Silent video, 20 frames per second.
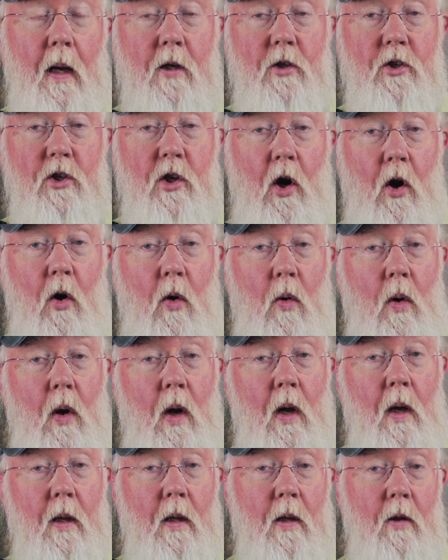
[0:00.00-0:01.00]
So
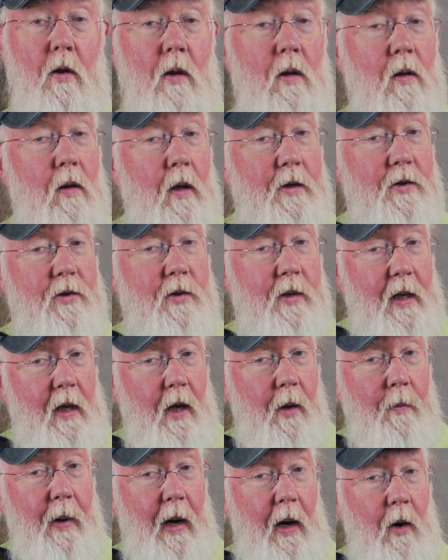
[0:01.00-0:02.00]
let's
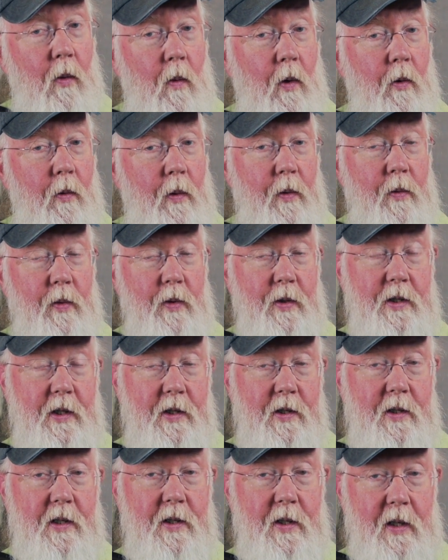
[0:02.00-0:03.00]
think about what we were
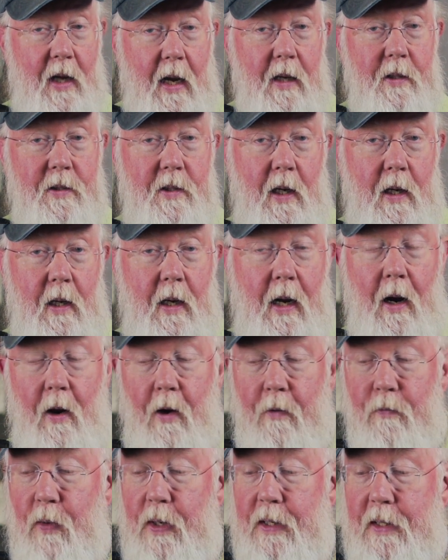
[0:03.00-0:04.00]
just discussing. Now,
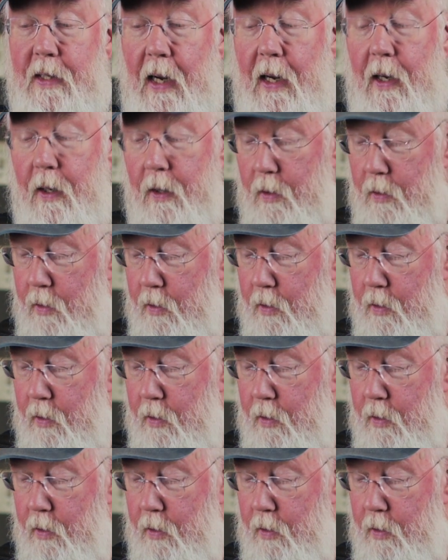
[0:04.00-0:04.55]
if we take